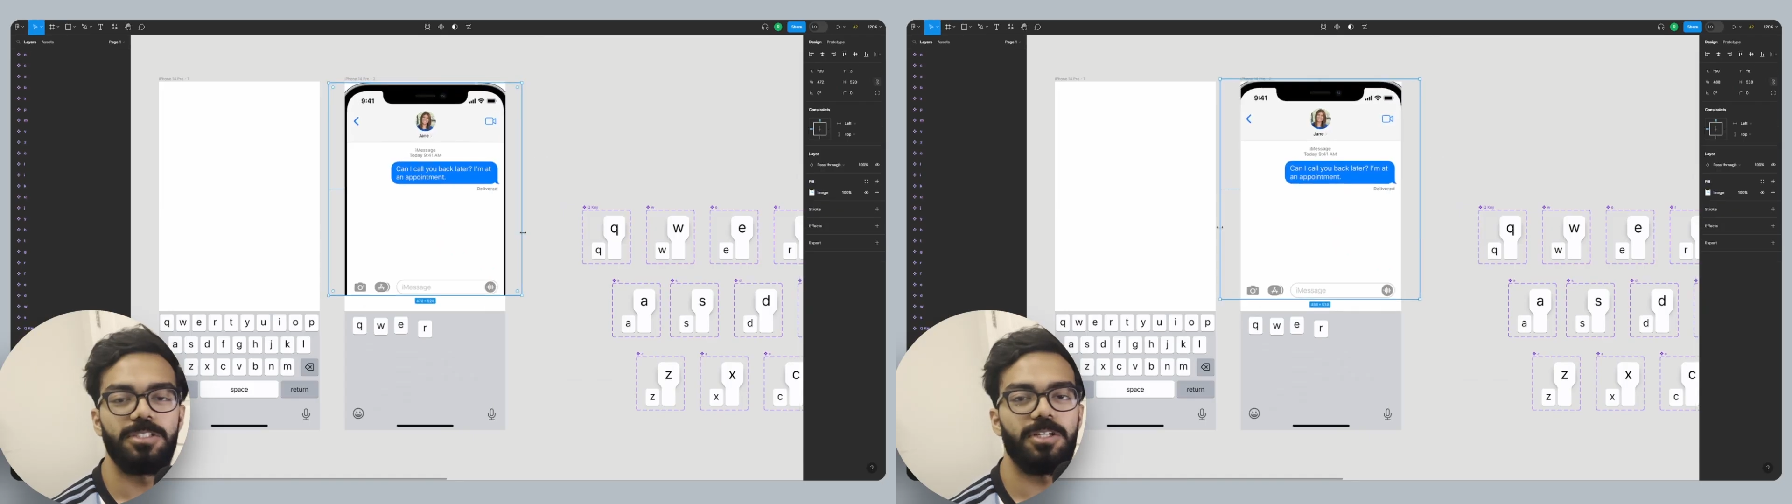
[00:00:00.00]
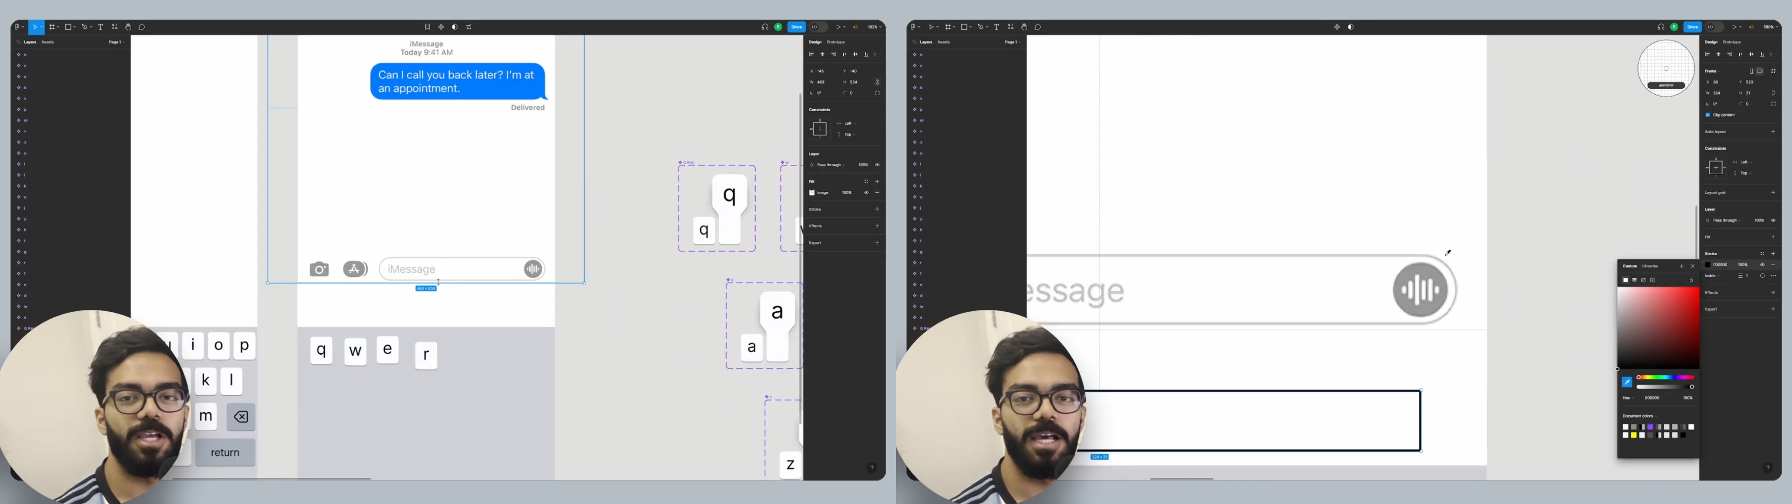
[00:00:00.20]

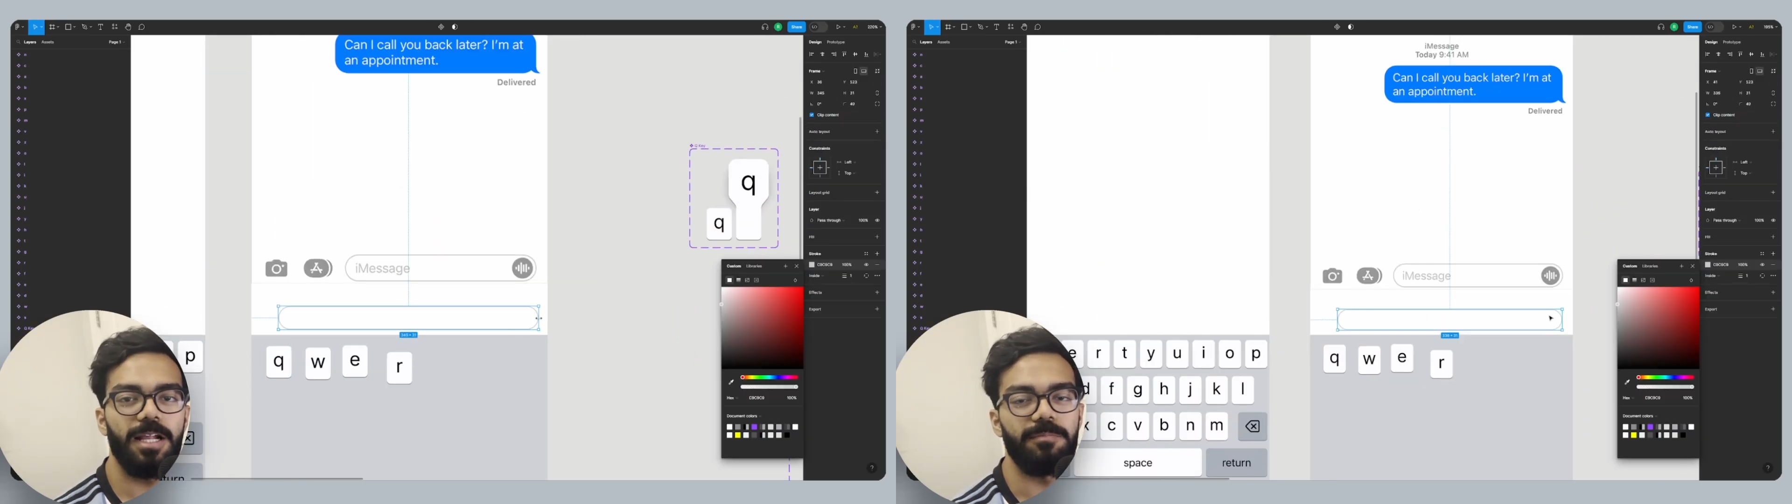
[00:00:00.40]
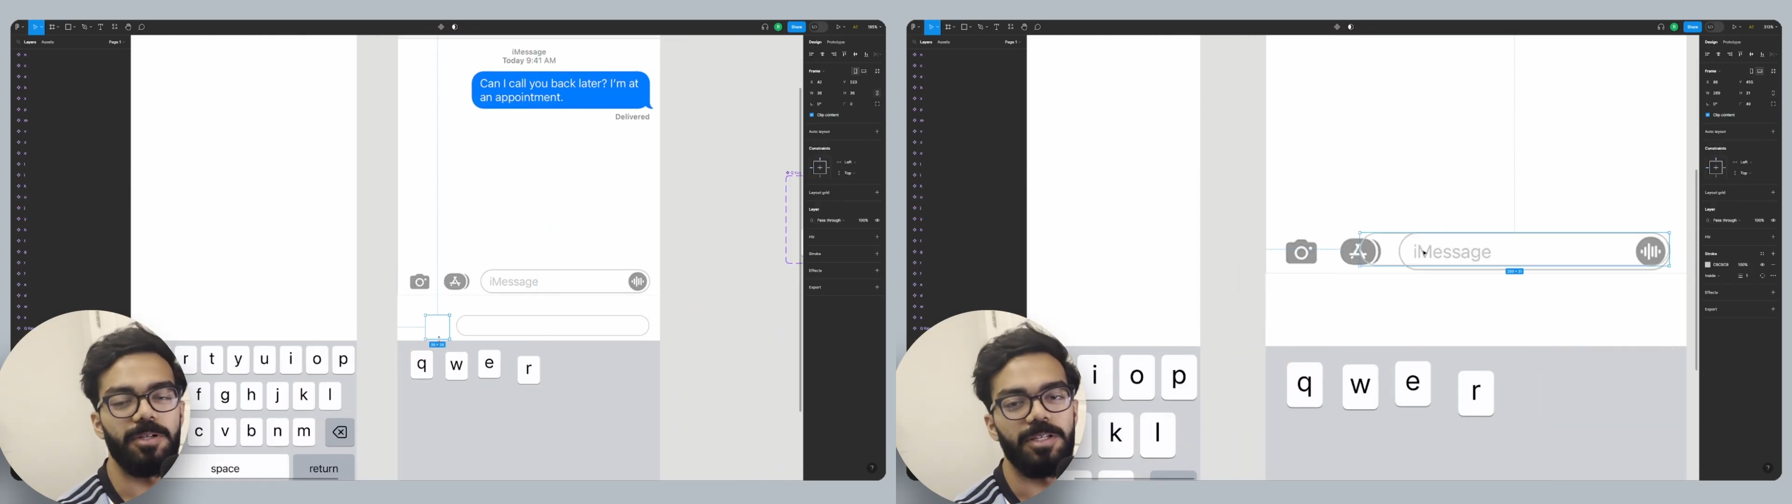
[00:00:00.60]
So again,
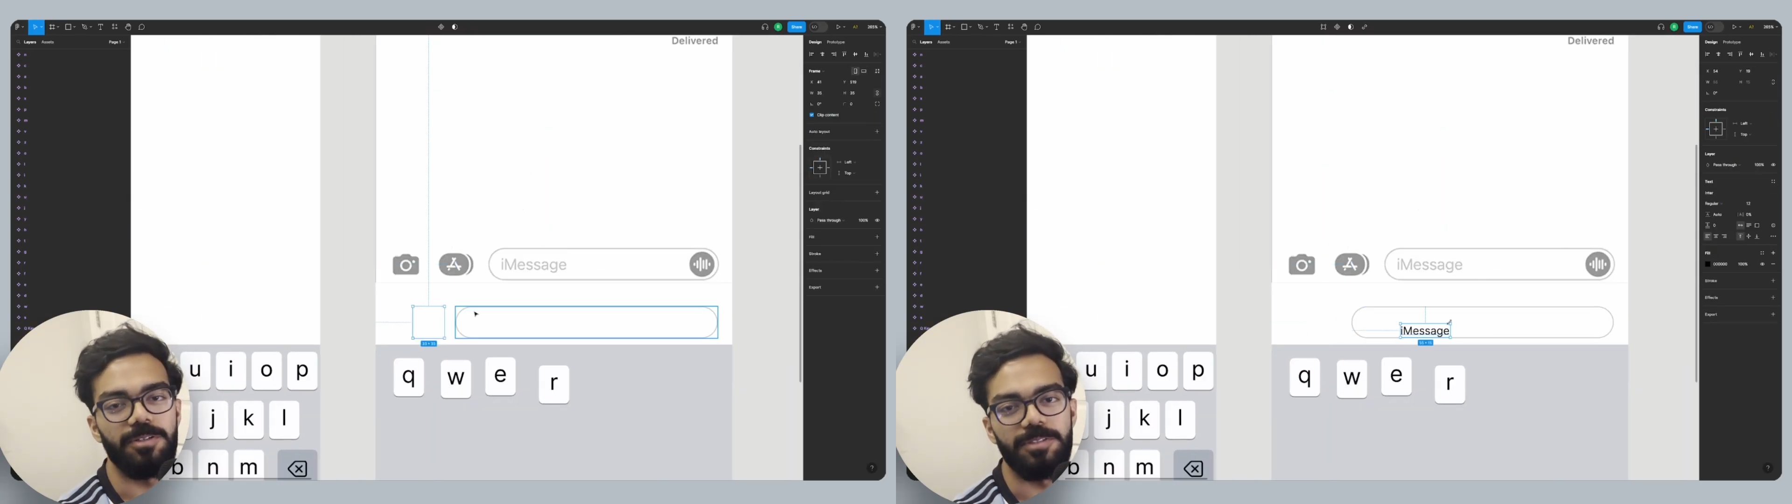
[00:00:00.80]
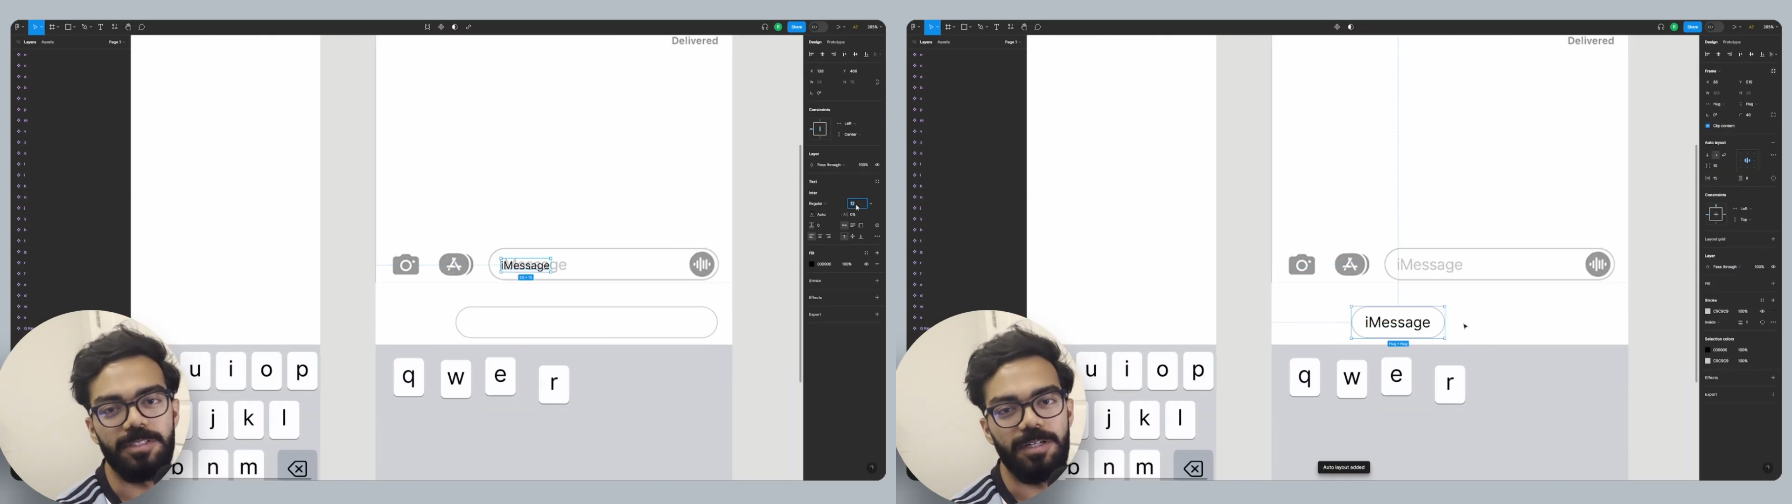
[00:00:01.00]
I'm going to
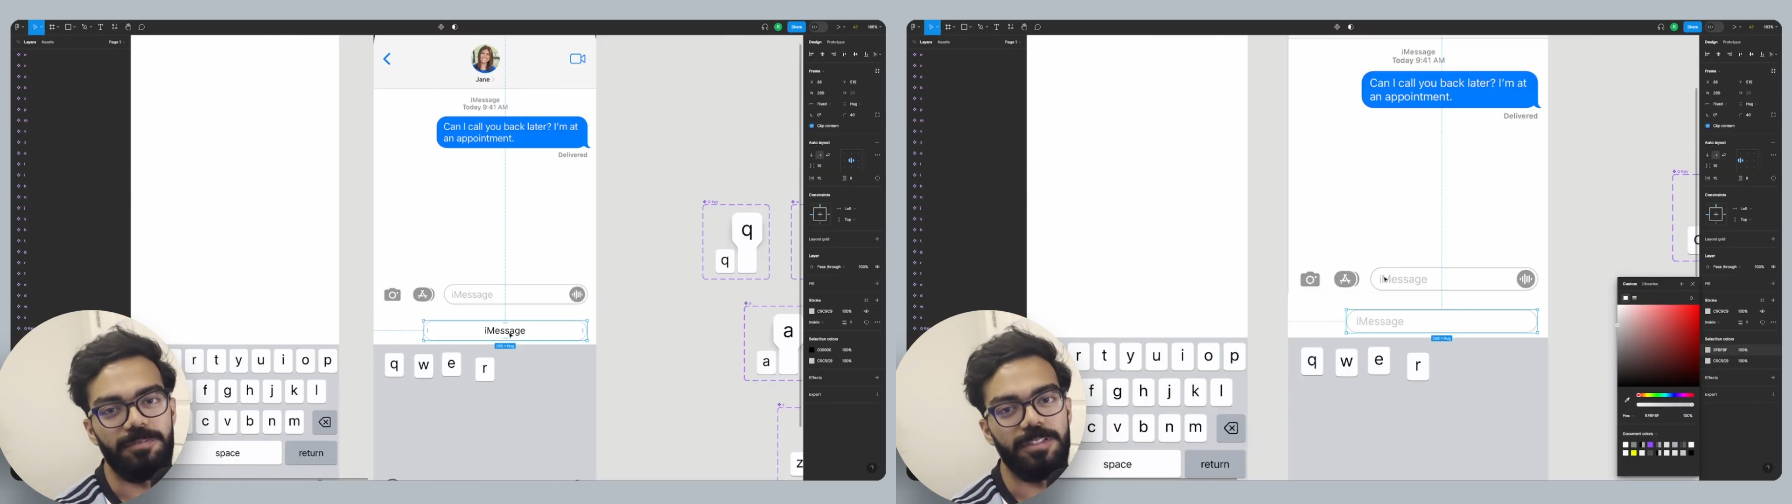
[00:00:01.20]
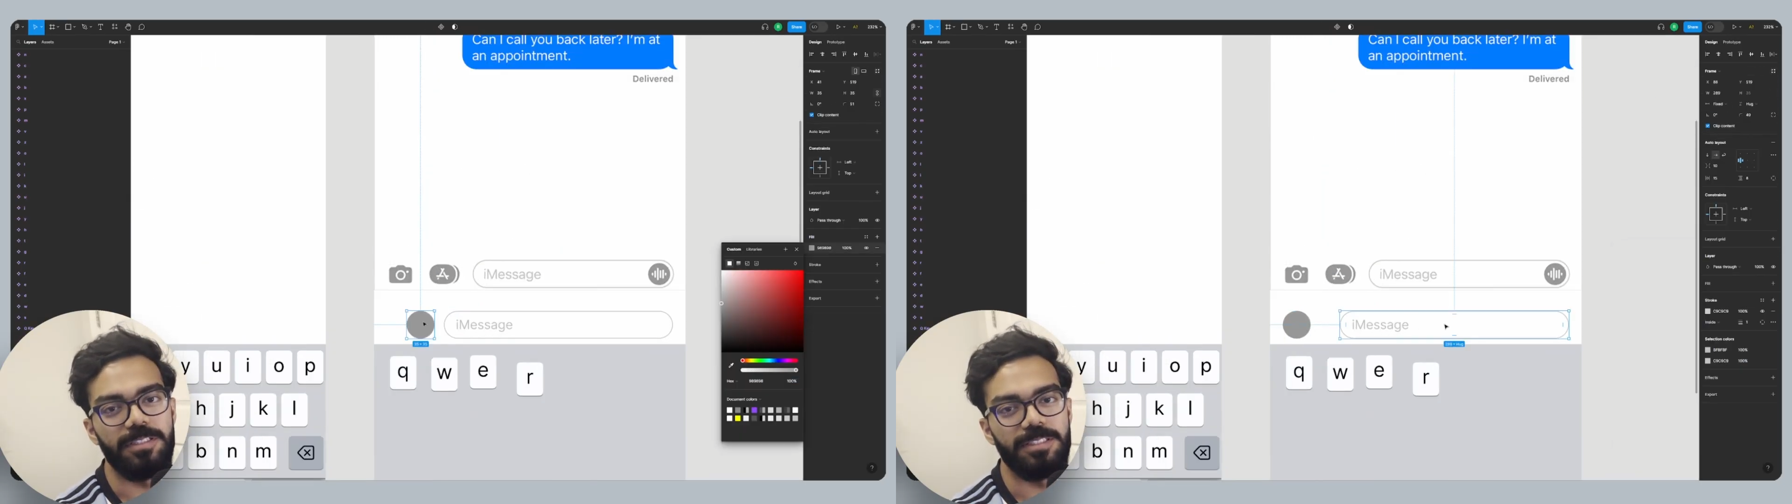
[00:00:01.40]
use a
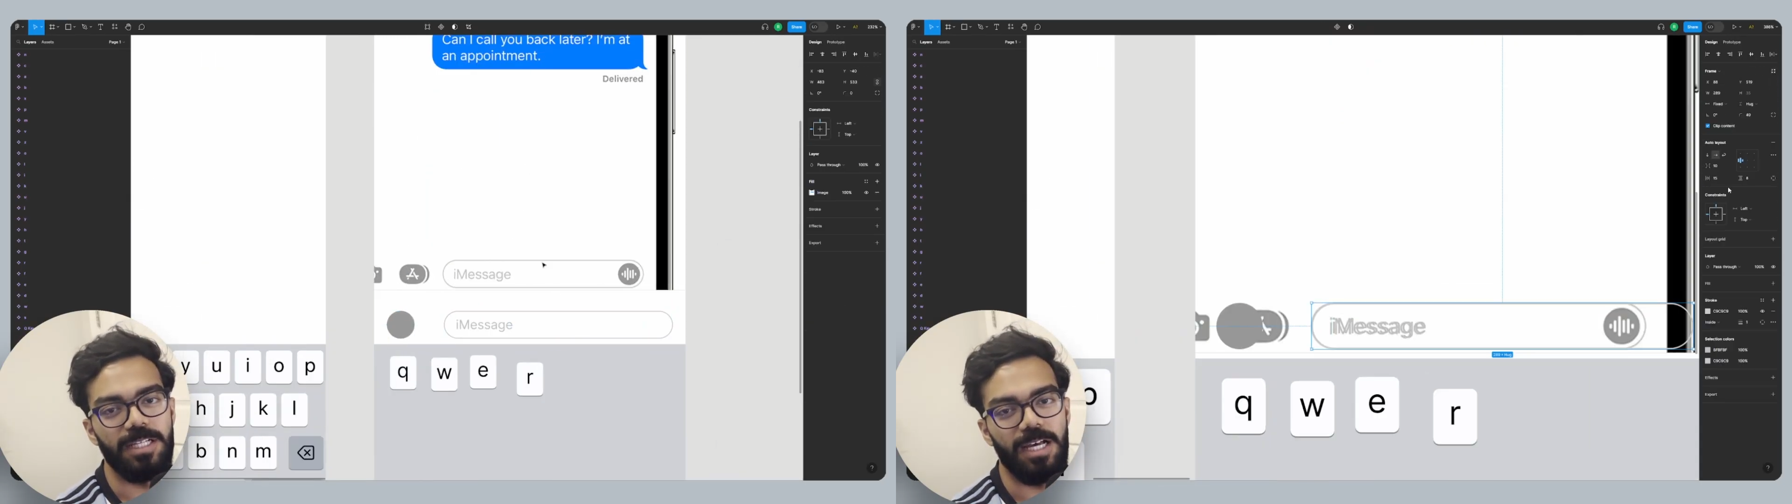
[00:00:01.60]
reference